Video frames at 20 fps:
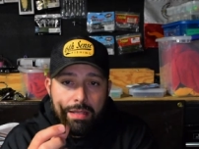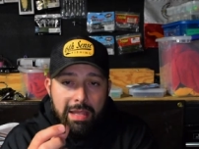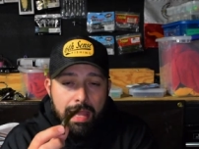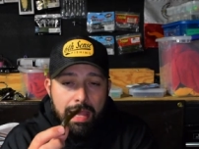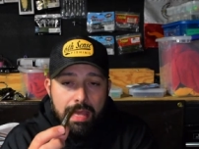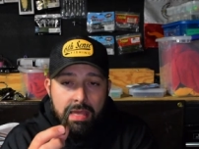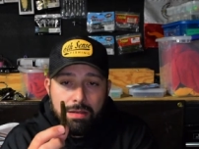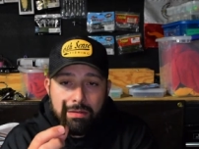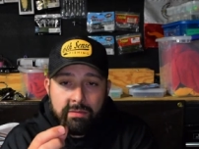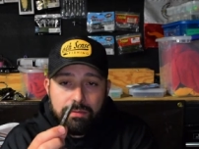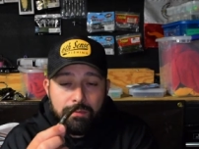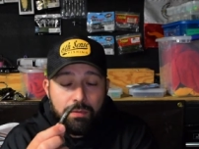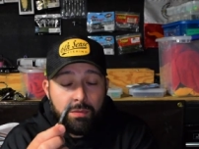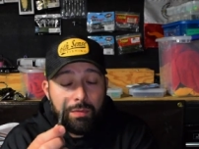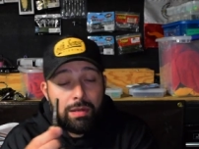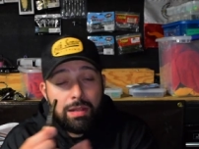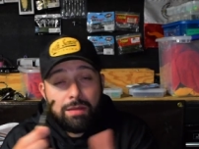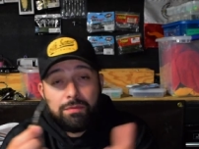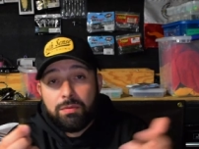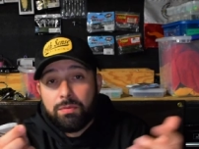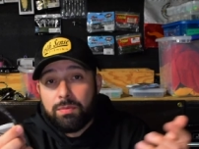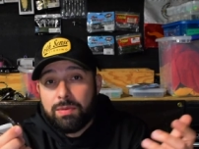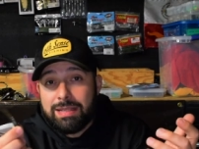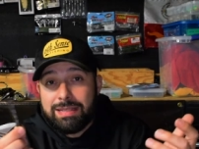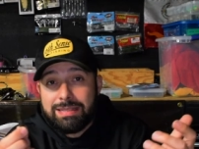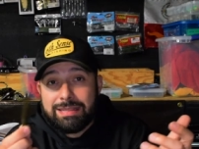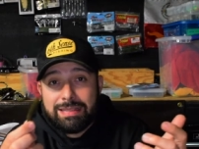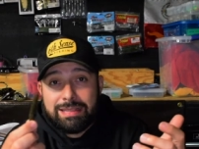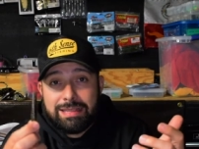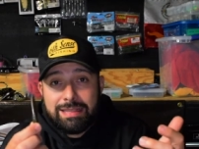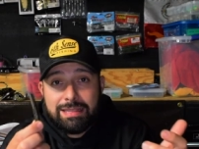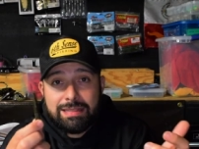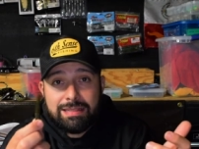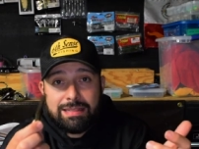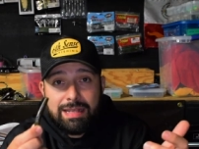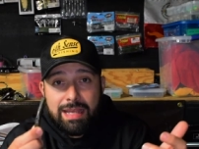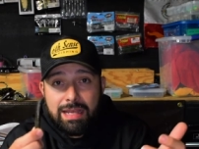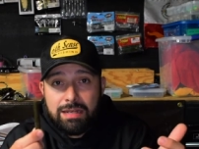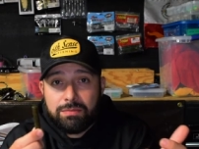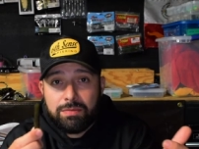And for whatever reason, these
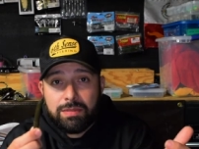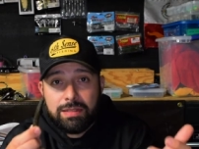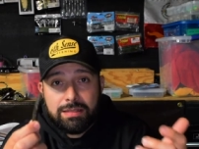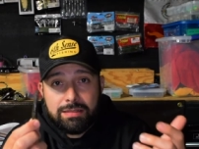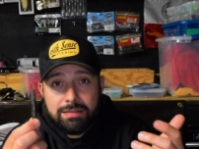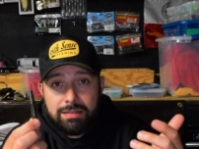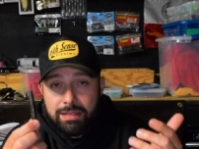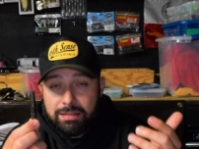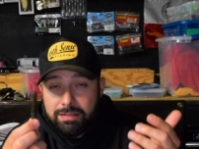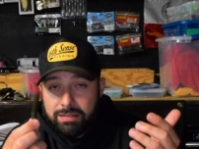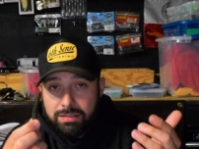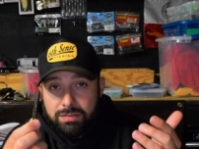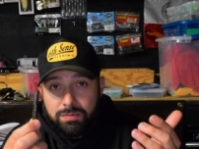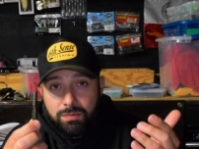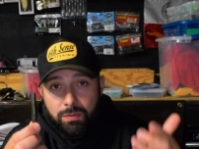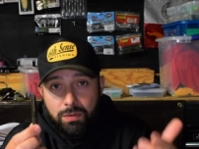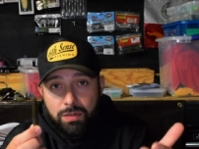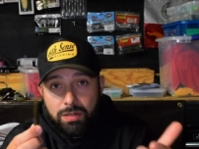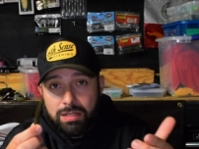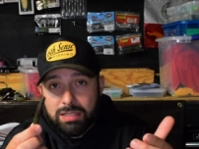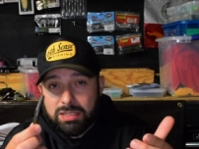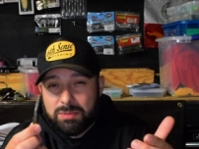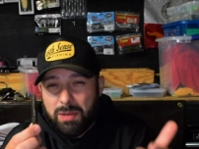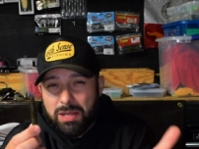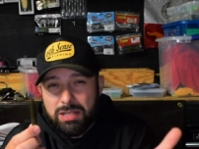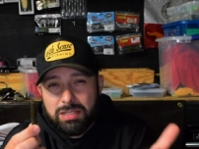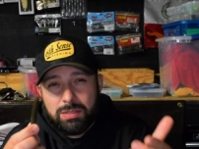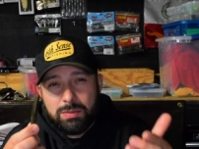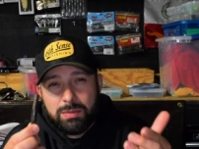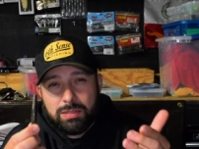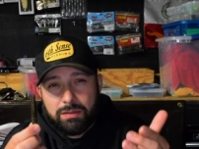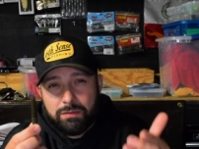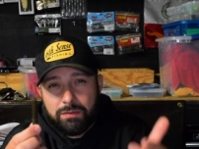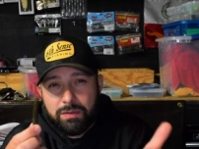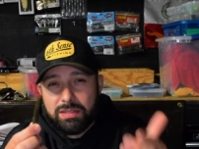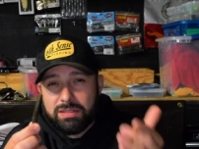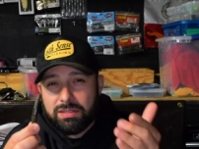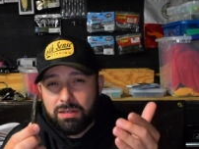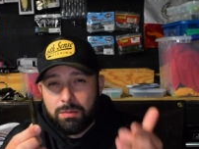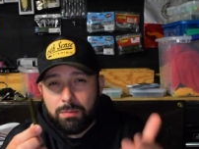Ned rigs, they just work. Especially when the
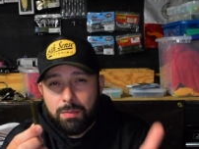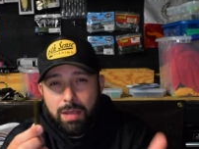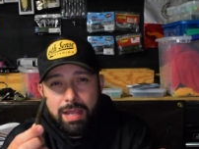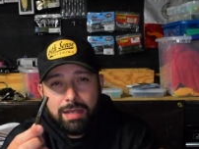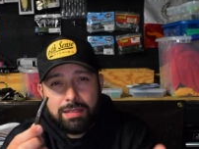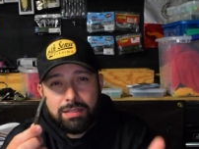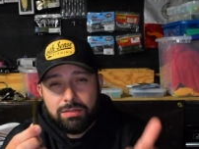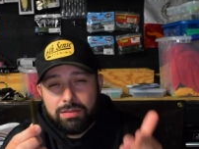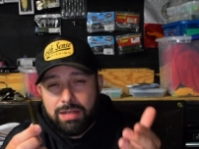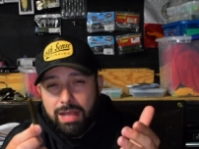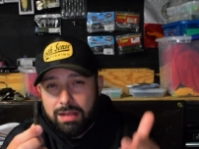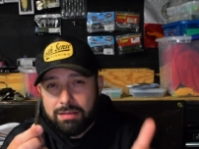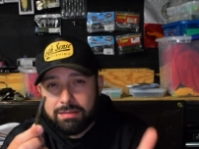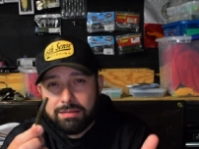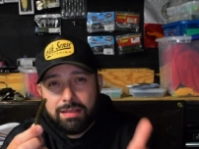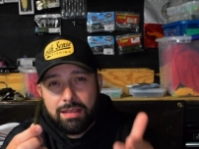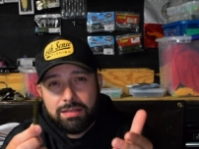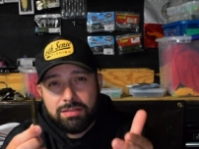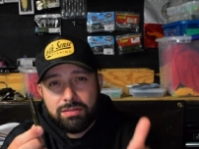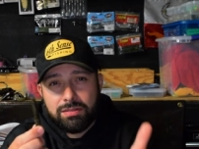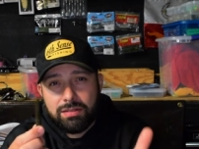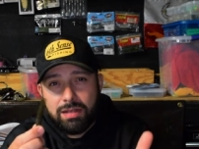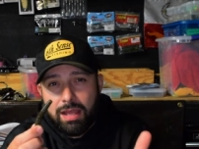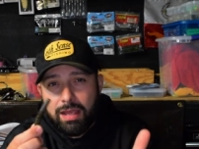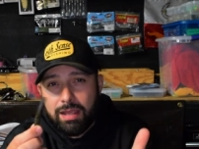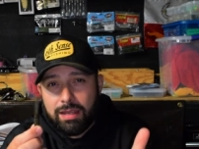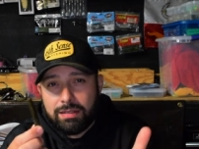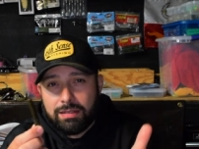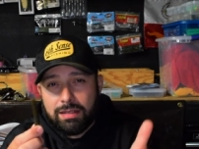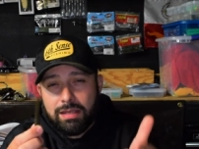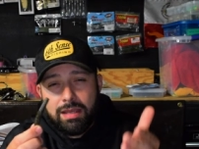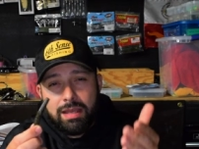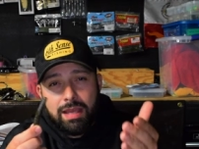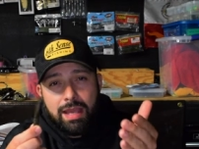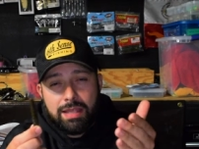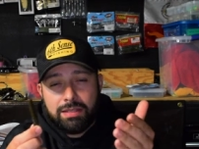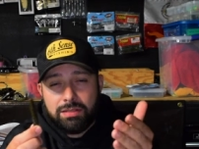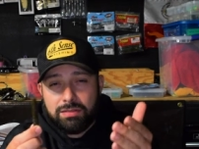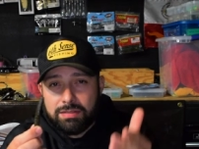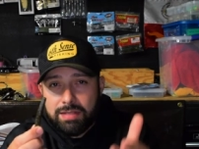fish aren't biting, you downsize your line
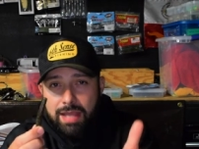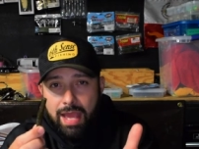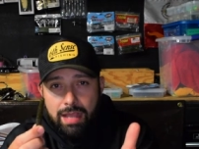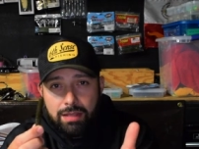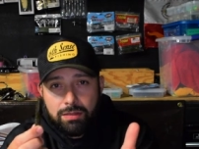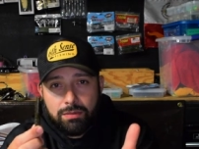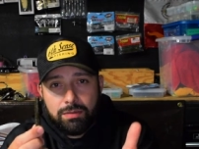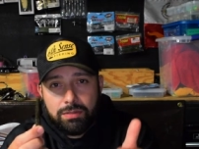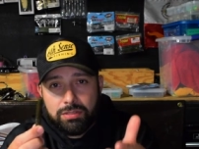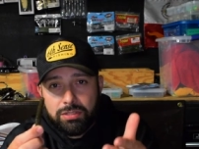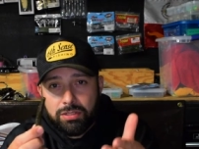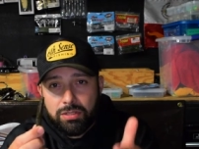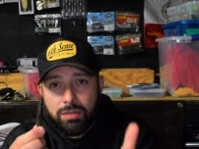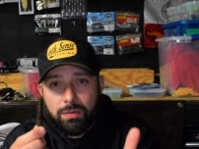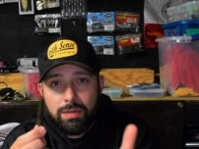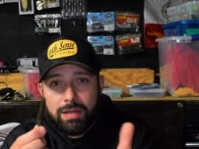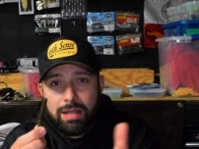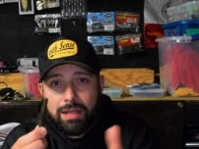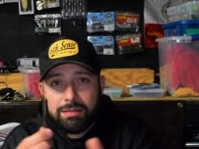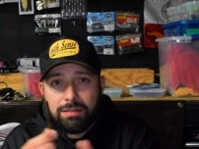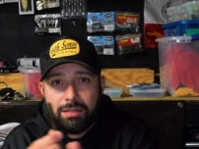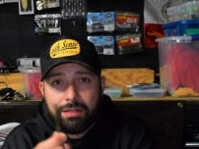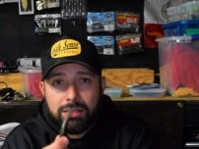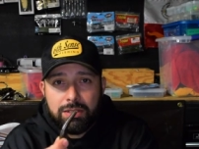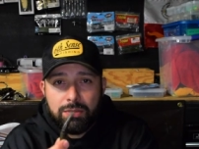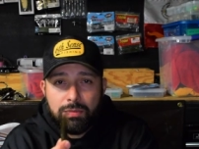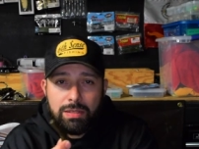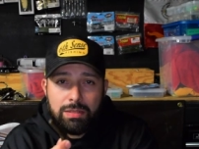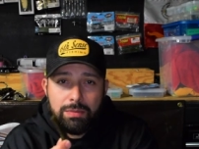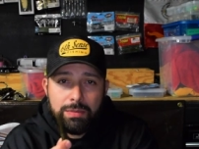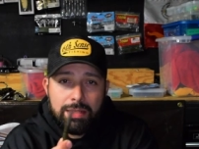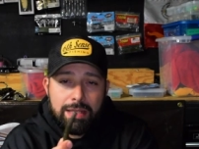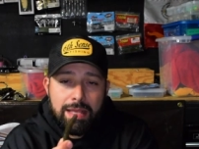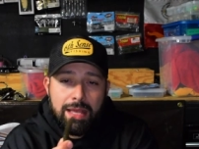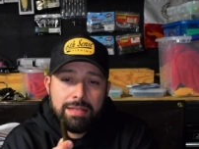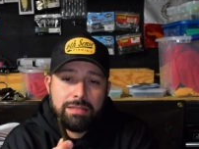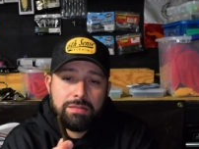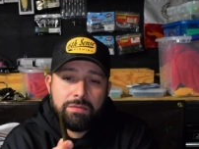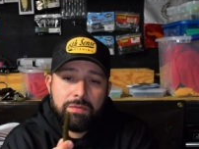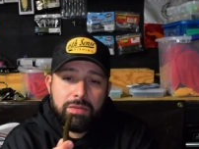and your tackle and you're going out there and you really want to
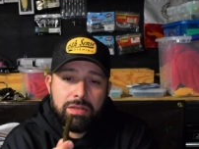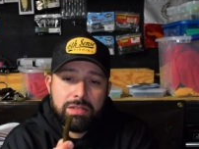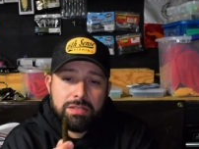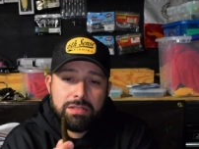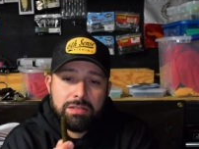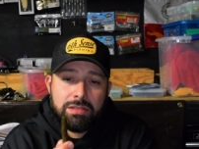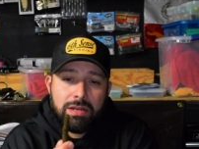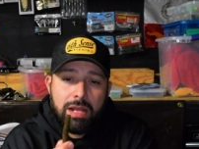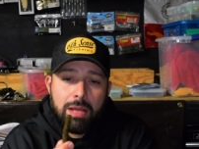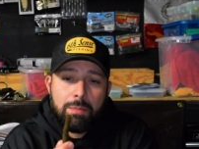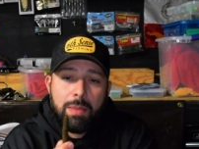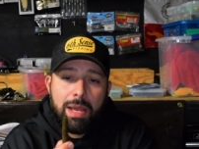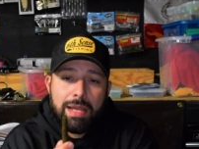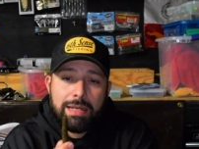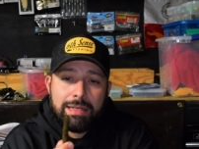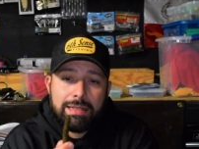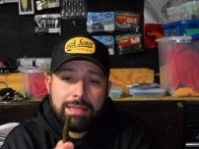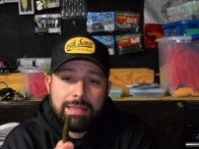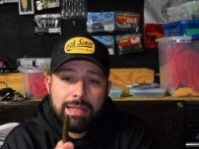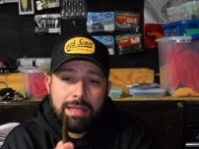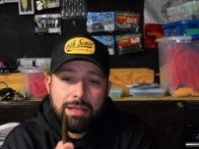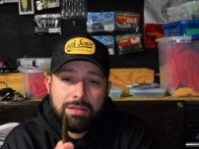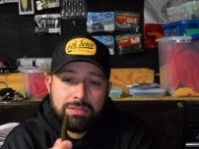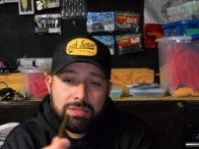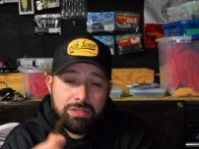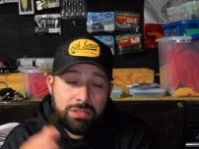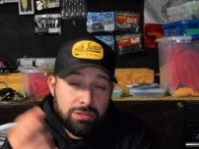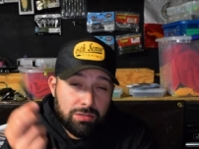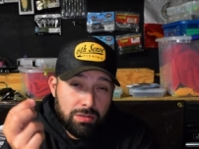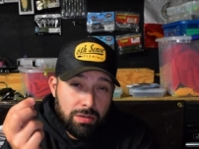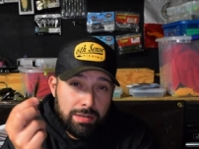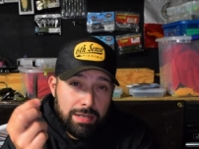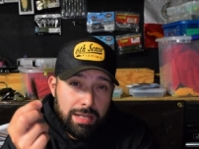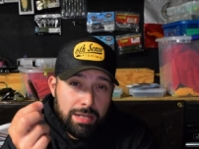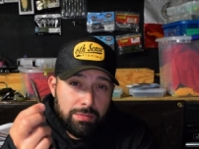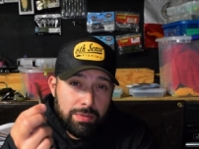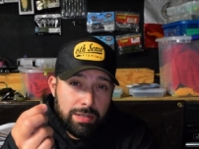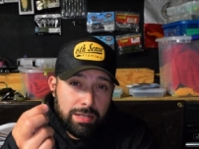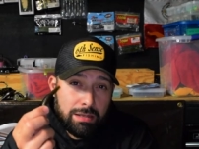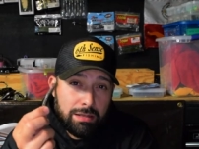catch the fish and they're not biting anything else. You throw a
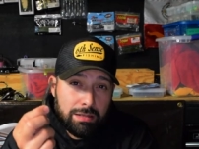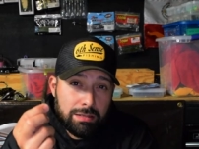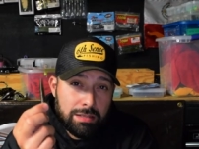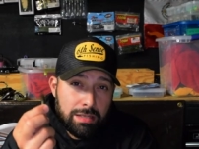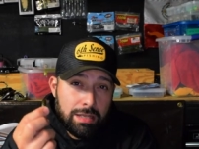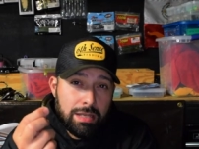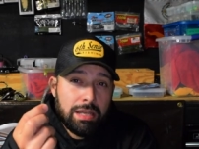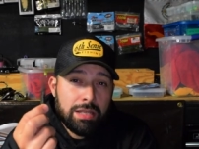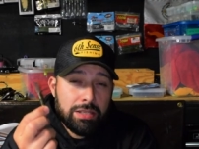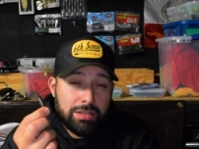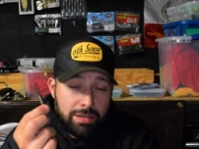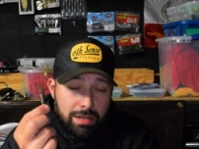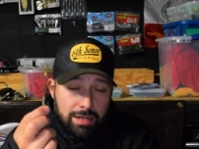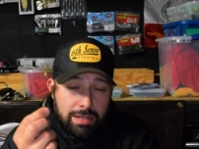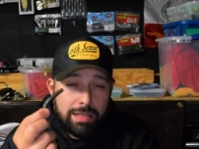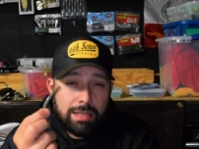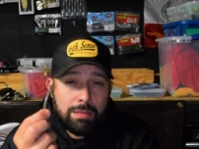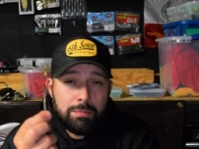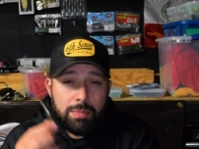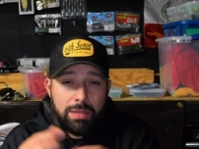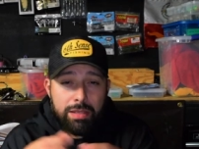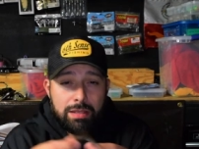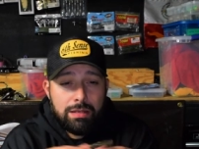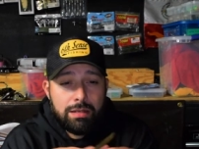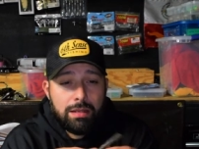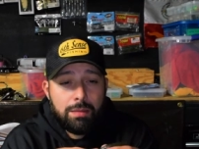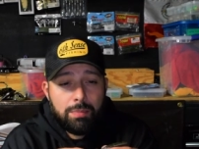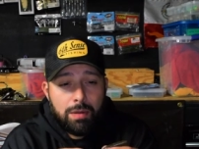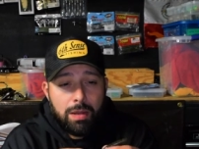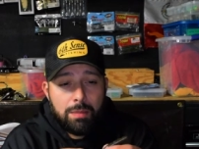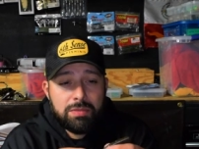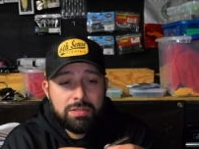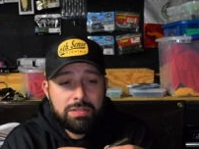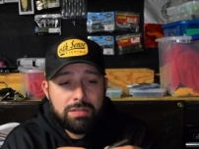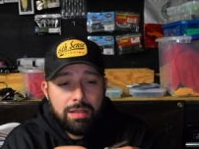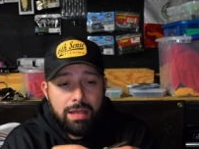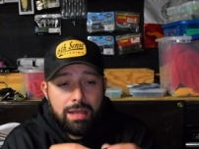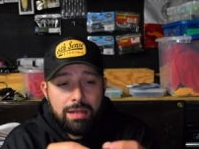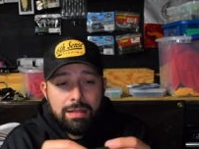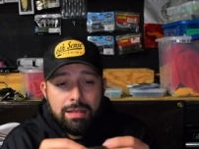Ned rig on, you're going to get bit. I promise you
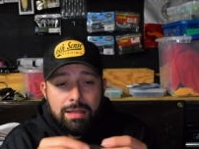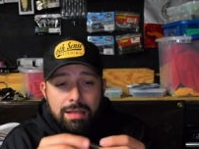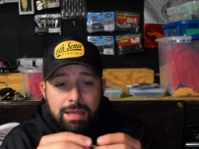that.